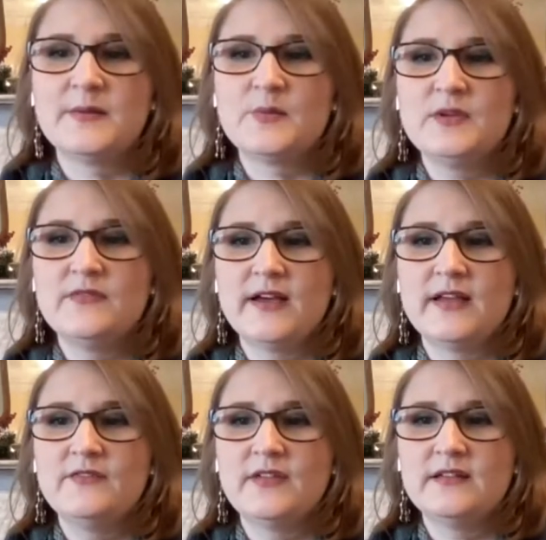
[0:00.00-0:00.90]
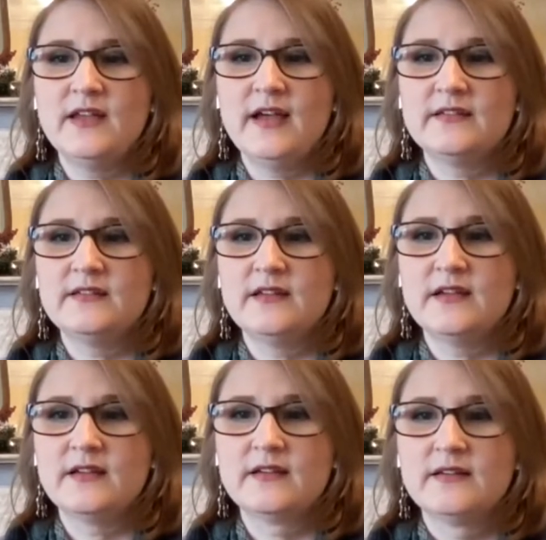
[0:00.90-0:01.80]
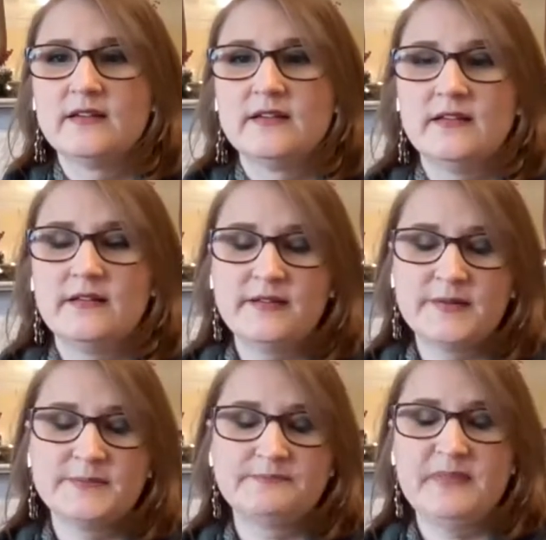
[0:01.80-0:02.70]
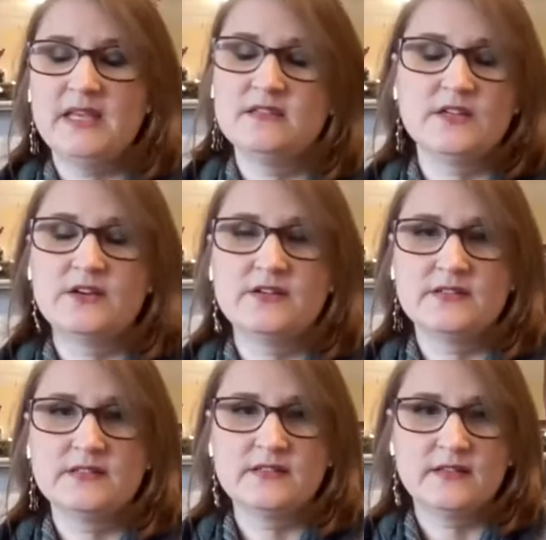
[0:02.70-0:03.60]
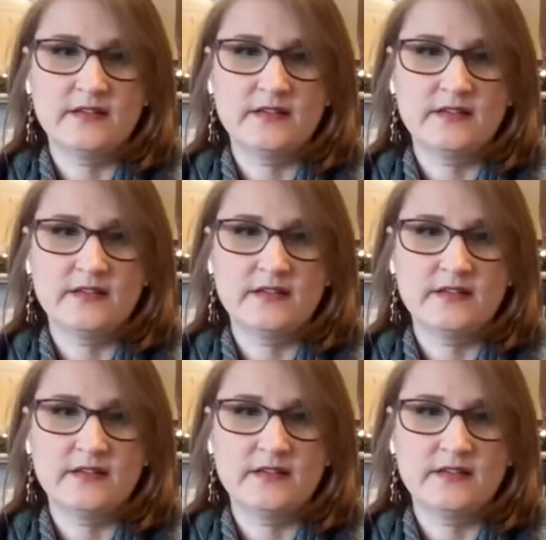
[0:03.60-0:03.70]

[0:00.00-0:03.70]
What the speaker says: We've had fantastic interns,